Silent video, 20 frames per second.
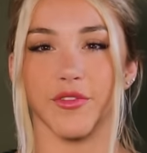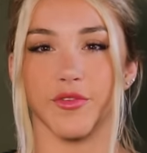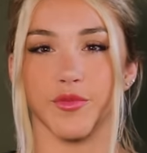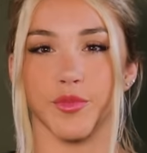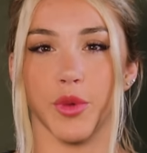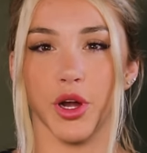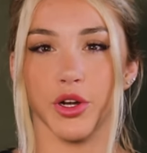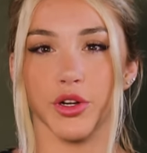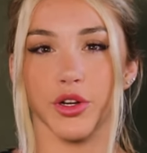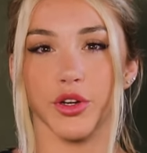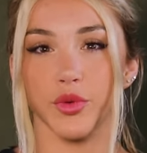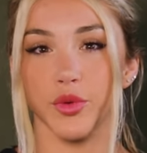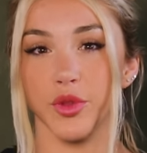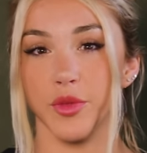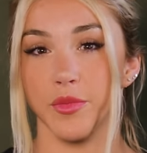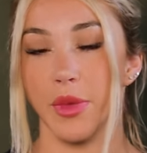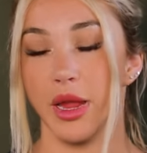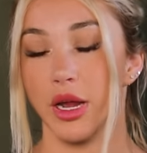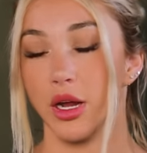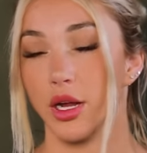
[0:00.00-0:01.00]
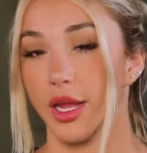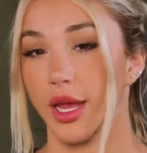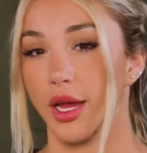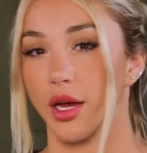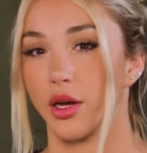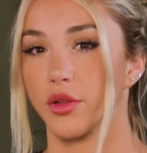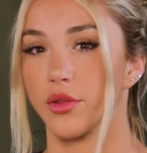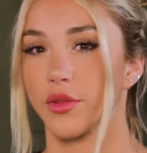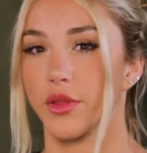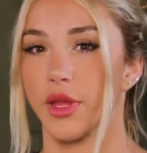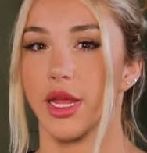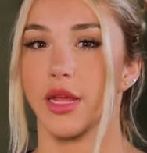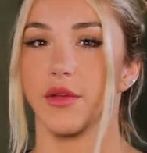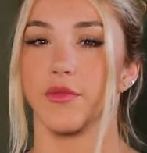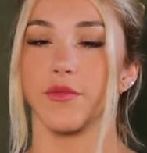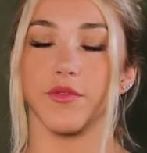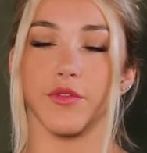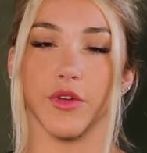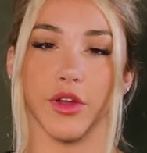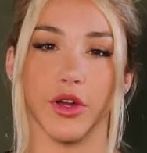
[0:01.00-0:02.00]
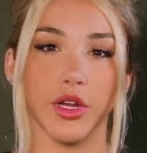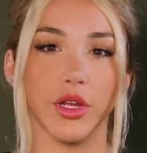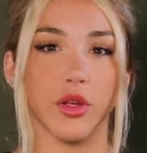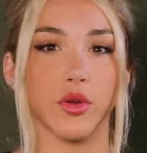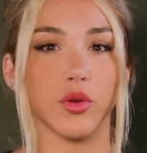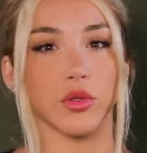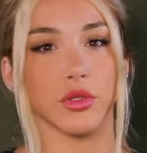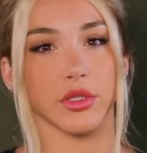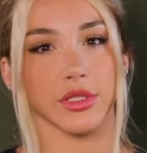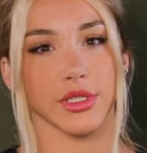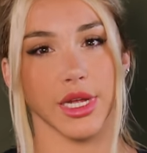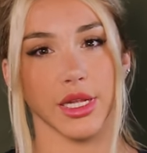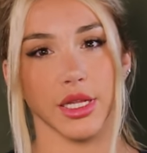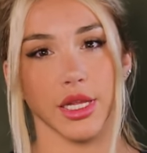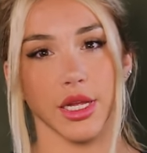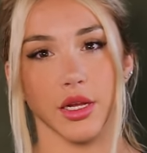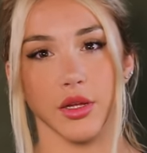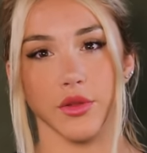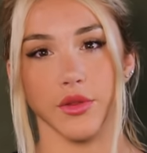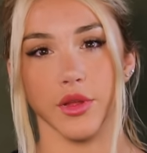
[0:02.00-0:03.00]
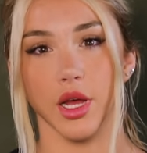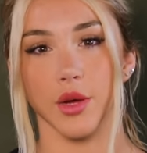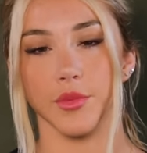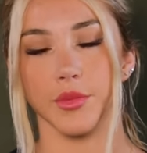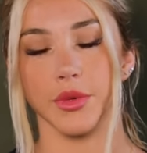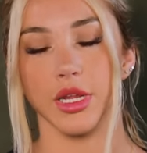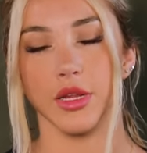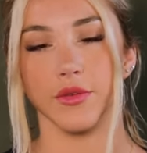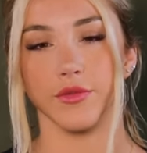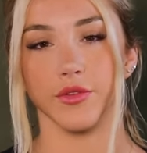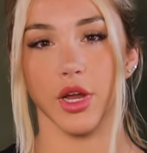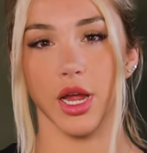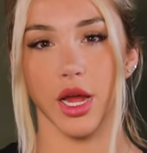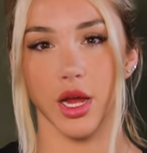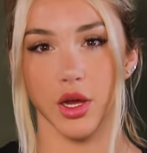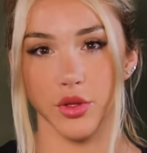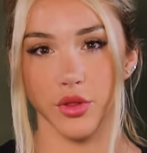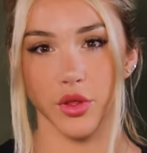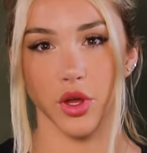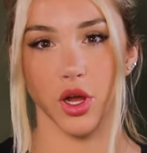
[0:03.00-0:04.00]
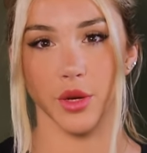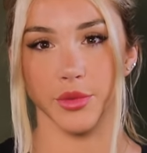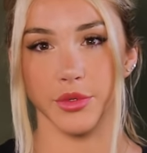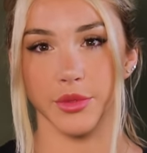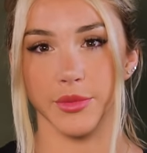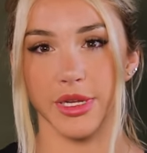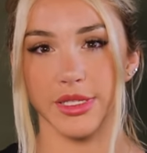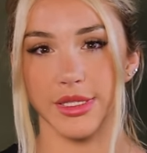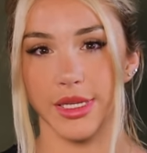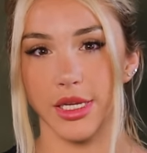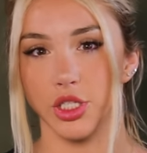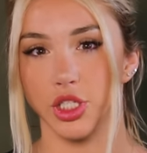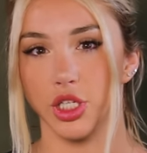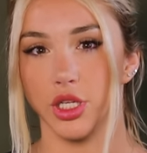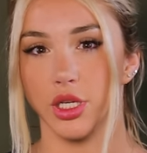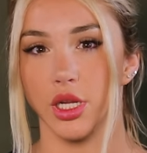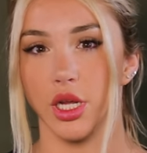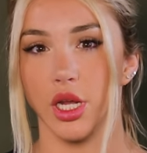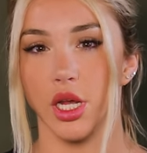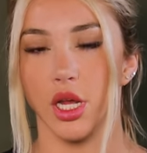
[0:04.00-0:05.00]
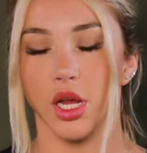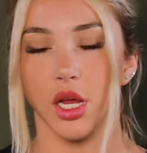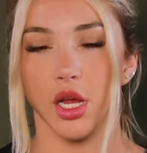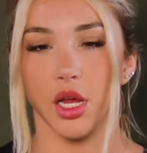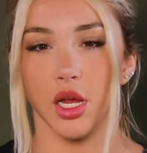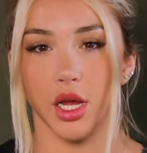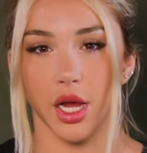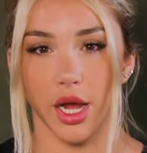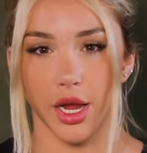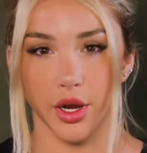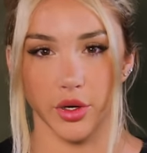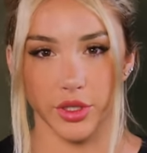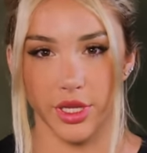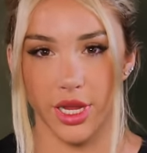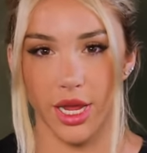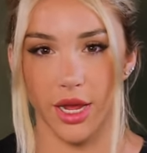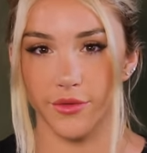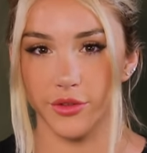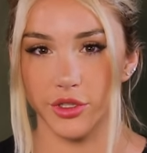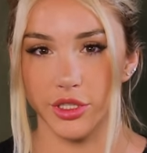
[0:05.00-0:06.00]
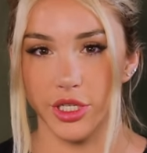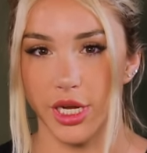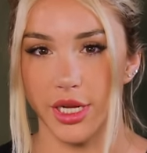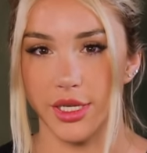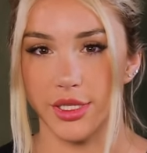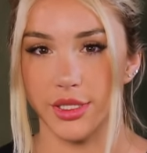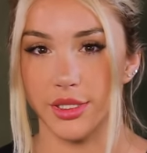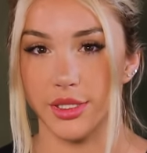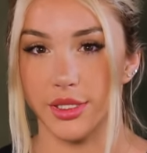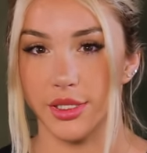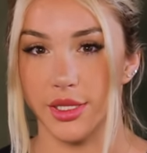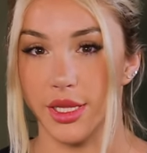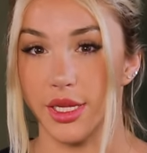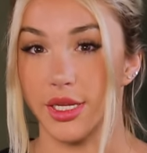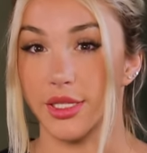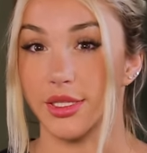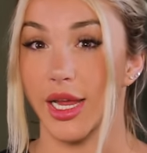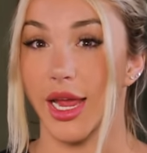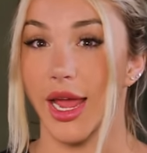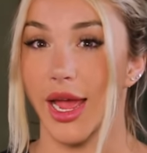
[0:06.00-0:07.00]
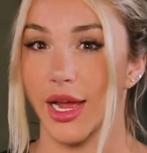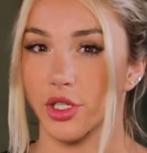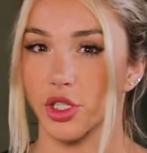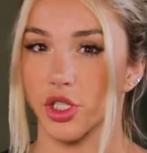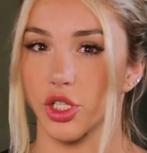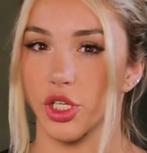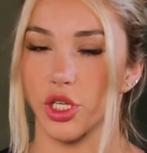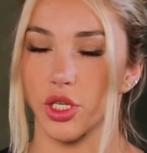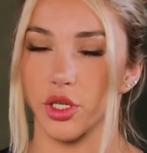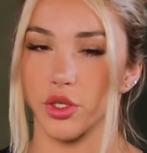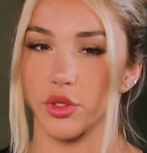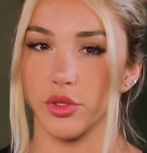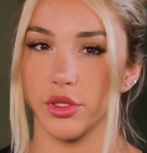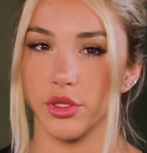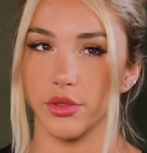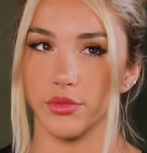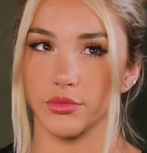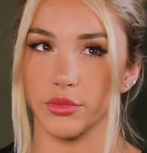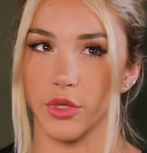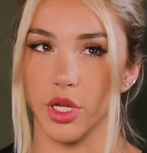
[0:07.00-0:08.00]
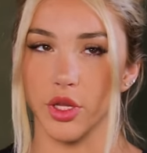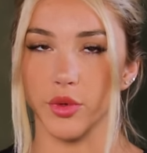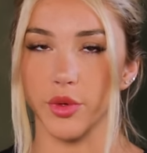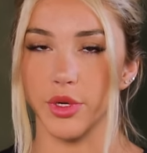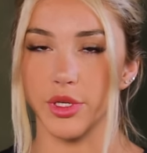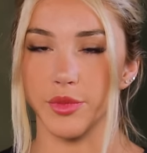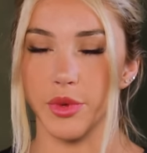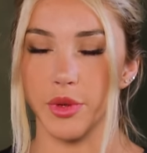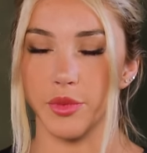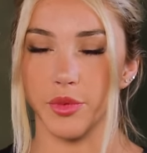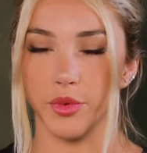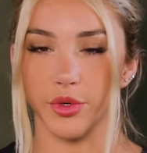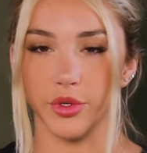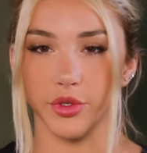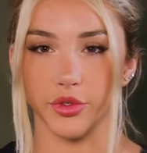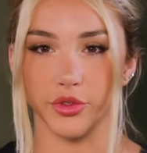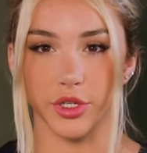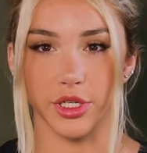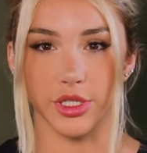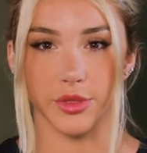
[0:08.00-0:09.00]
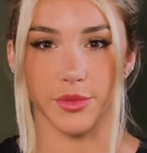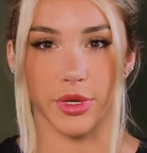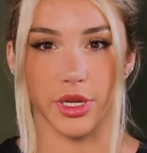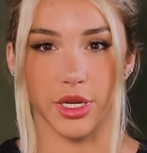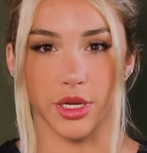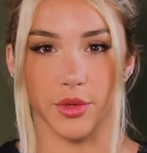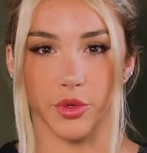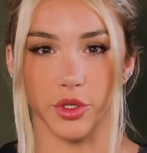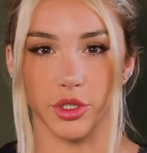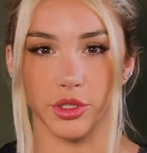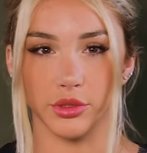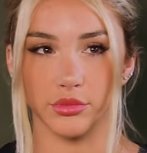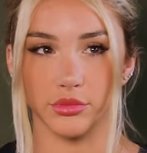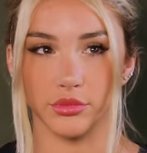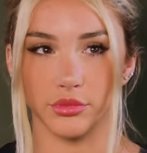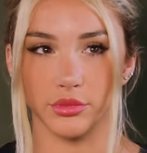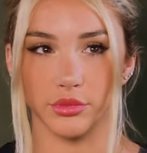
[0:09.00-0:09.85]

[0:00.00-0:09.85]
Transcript: I've partnered with Marek Health, a very cool telehealth company for health optimization. I only advertise things I actually use, otherwise, people wouldn't trust me anymore.